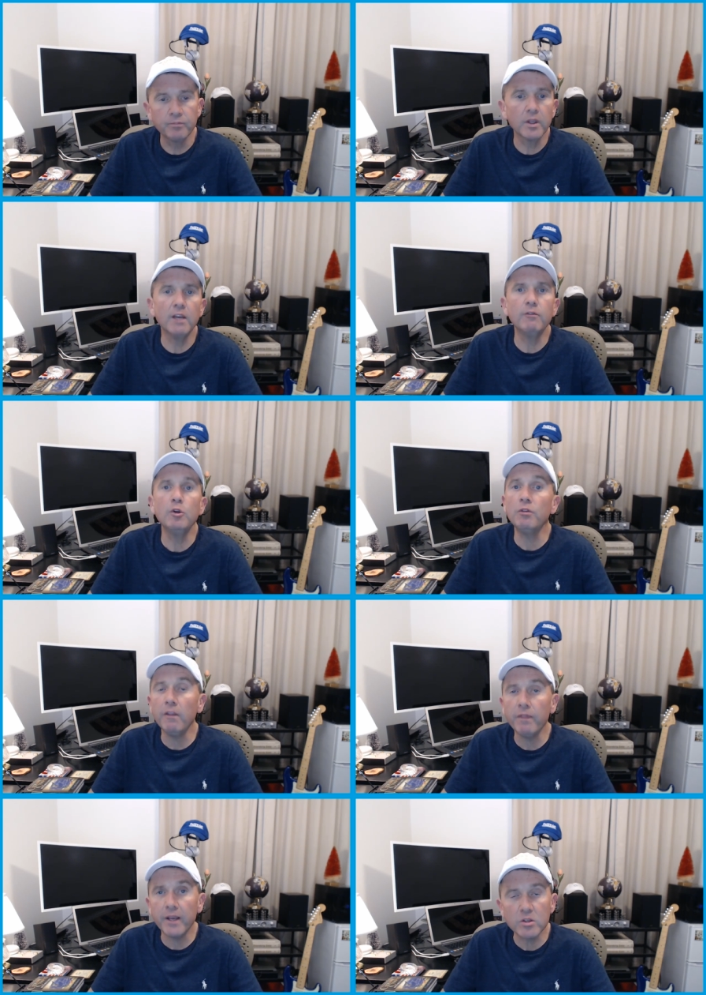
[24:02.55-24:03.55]
If you think
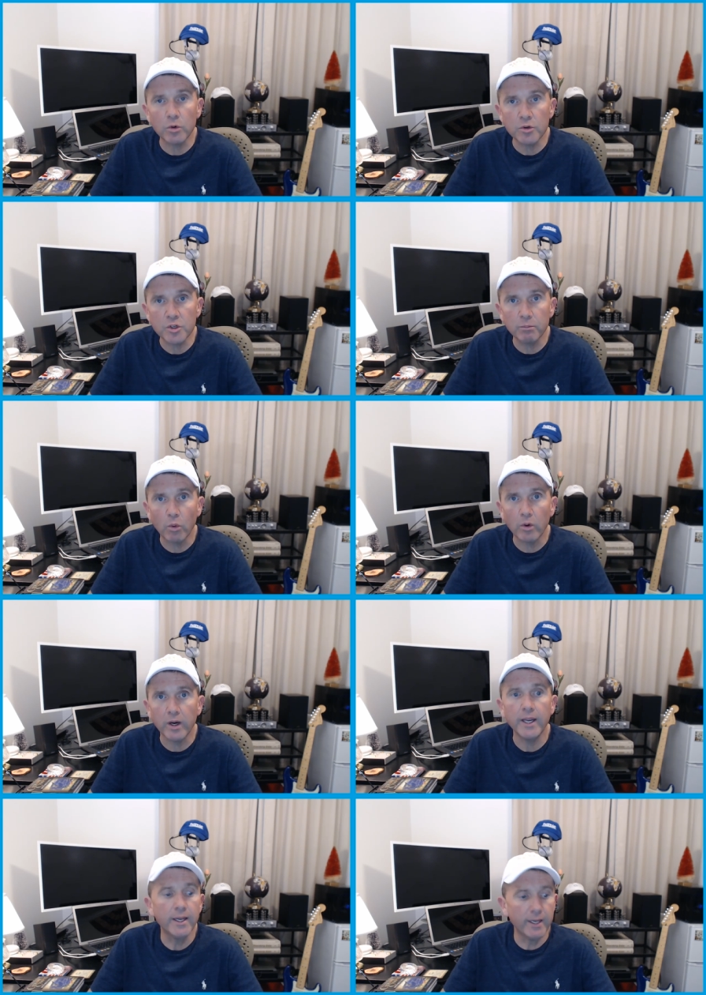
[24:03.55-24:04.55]
that's worth supporting,
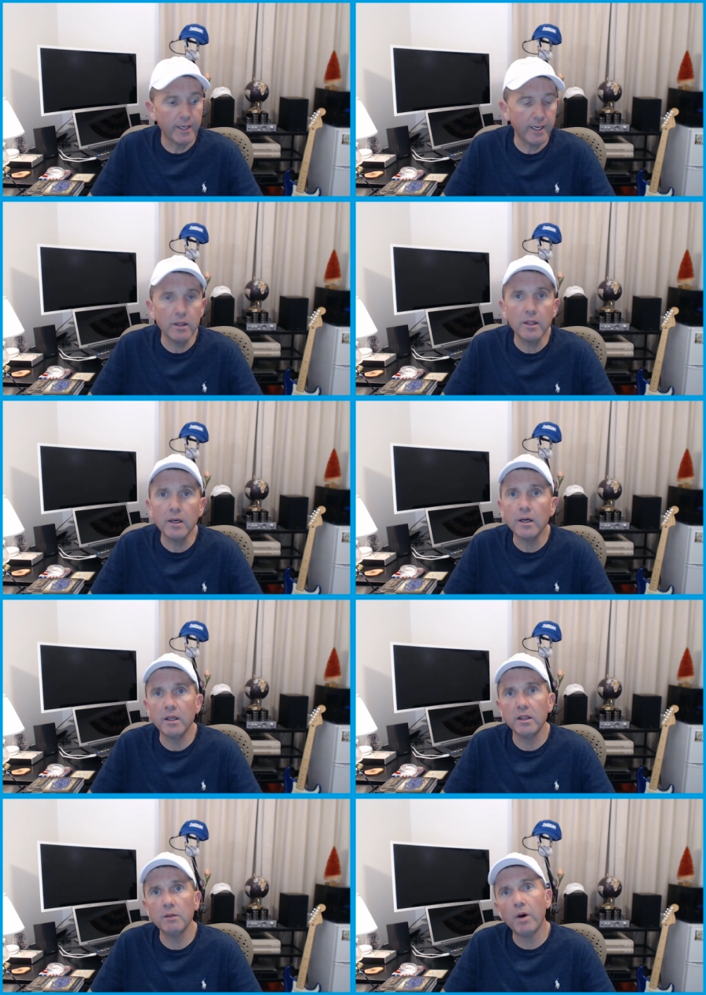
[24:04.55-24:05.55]
In
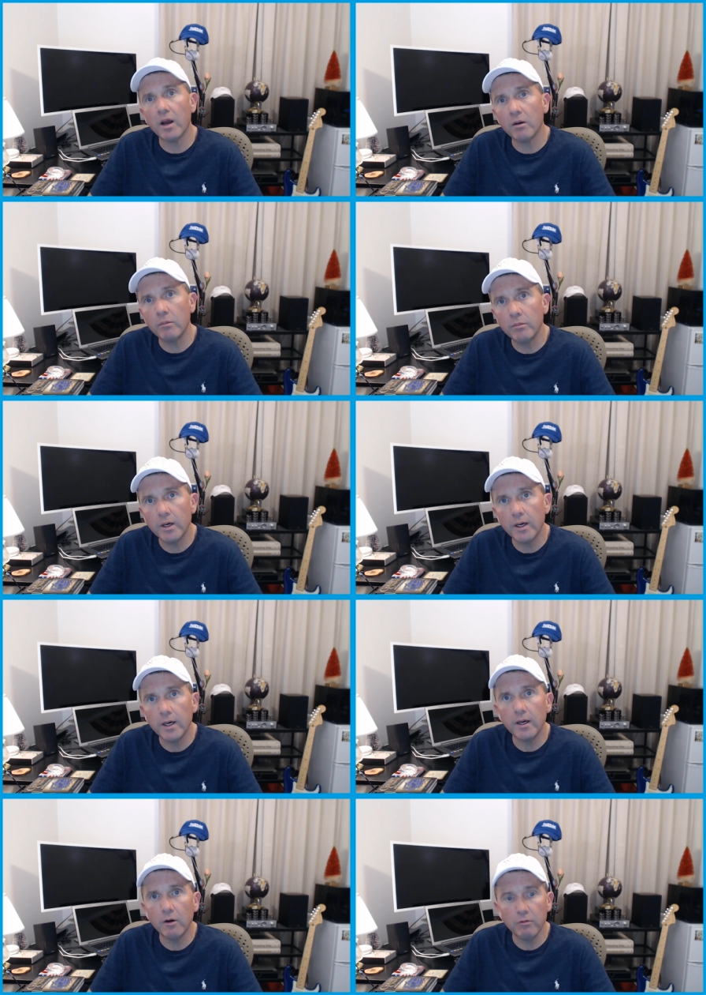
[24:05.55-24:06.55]
the bottom
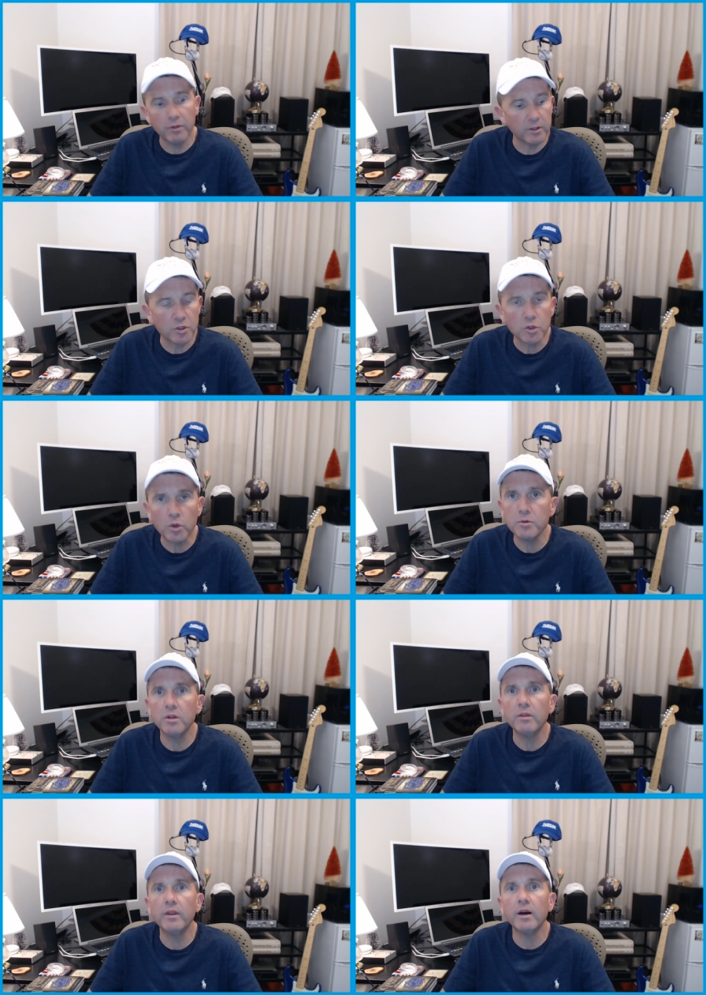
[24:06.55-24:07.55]
of the description
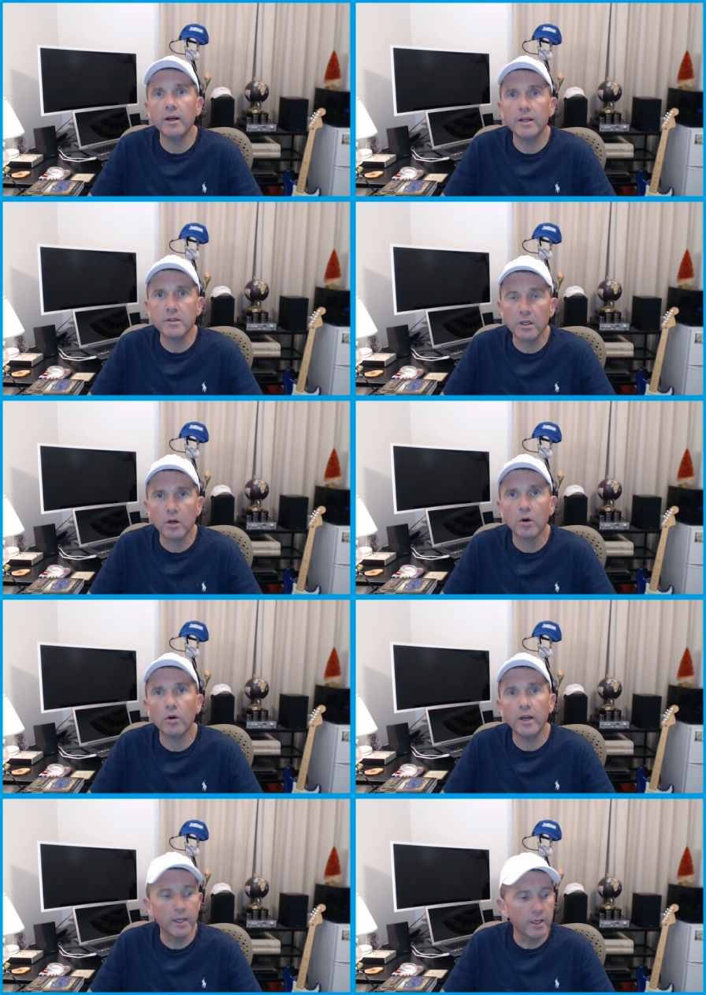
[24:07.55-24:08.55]
there is the
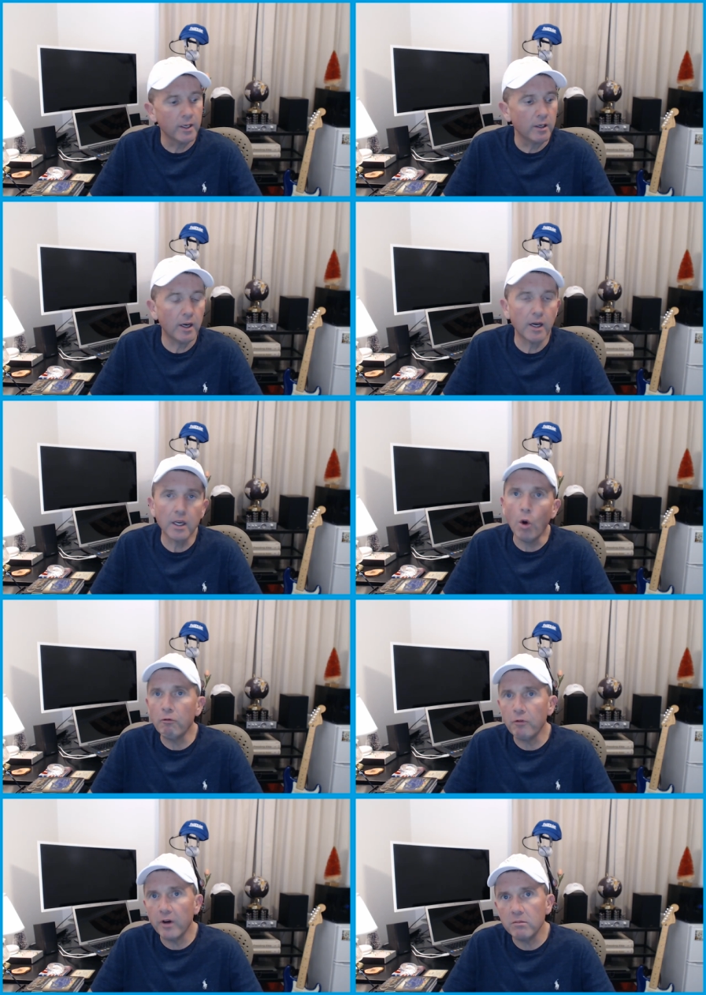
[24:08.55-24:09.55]
current
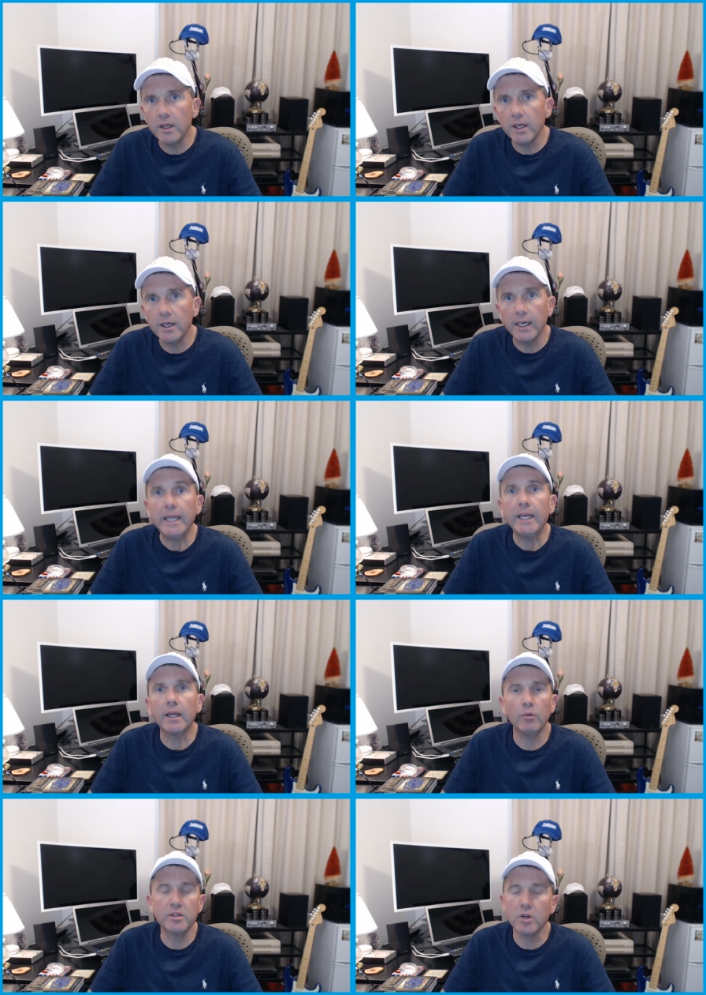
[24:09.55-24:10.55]
GoFundMe link.
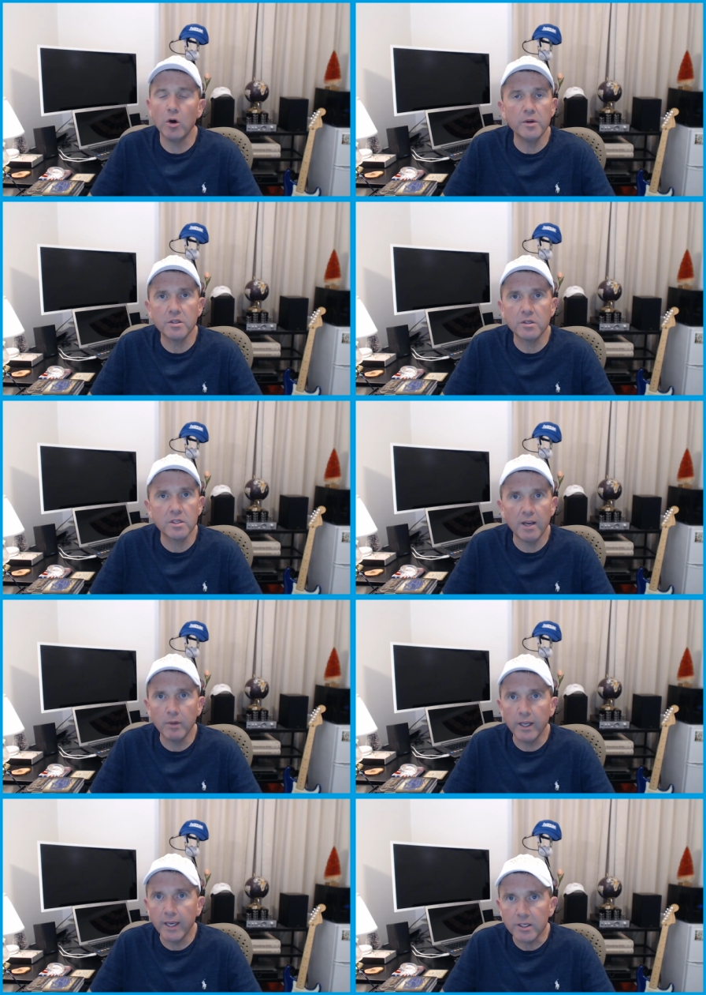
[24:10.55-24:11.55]
Well, it's always the same
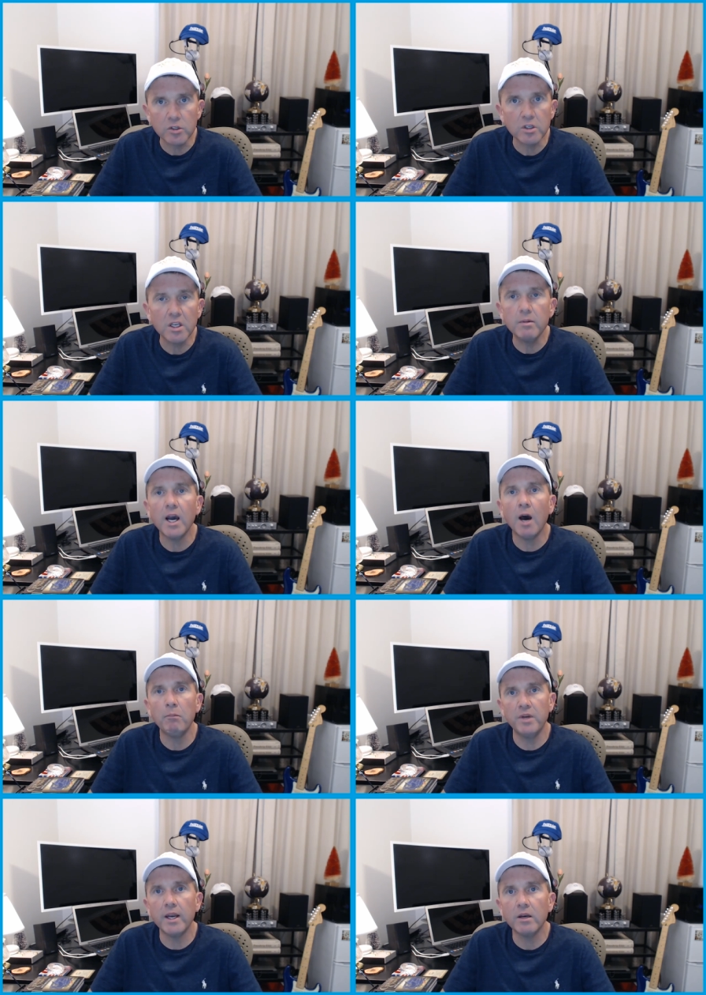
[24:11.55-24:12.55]
link. It's just going to be
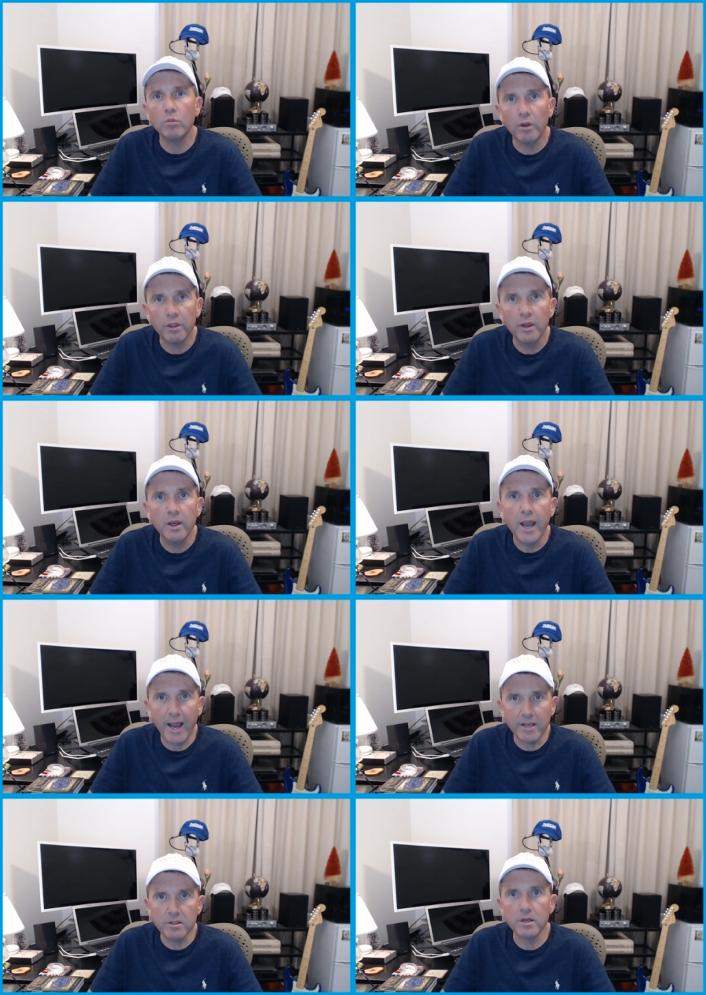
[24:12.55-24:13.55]
updated with
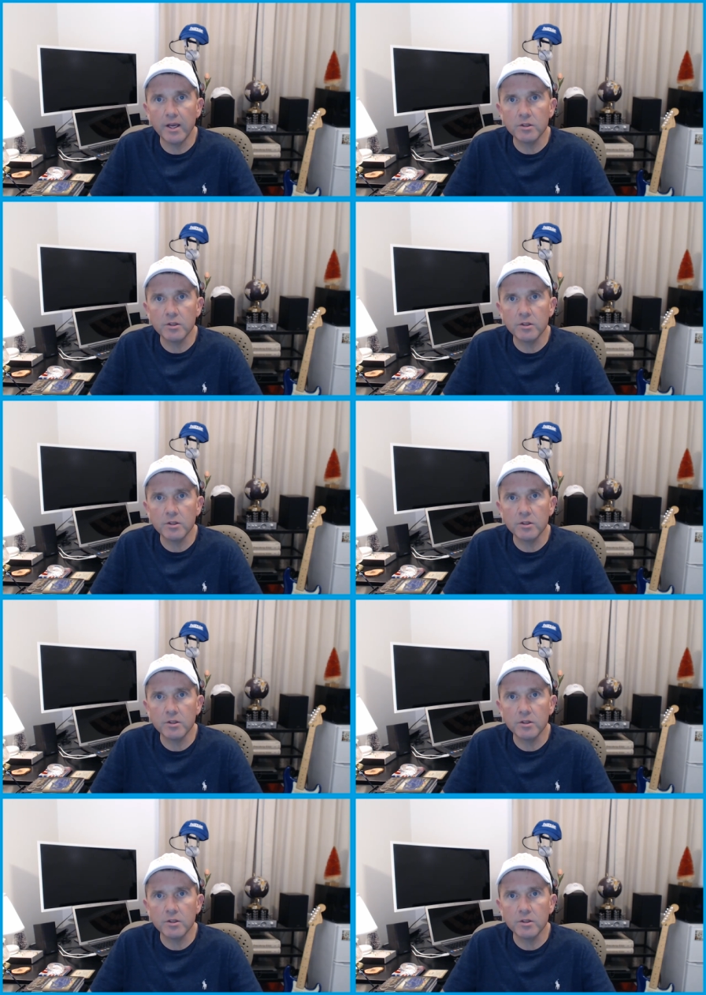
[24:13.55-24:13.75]
as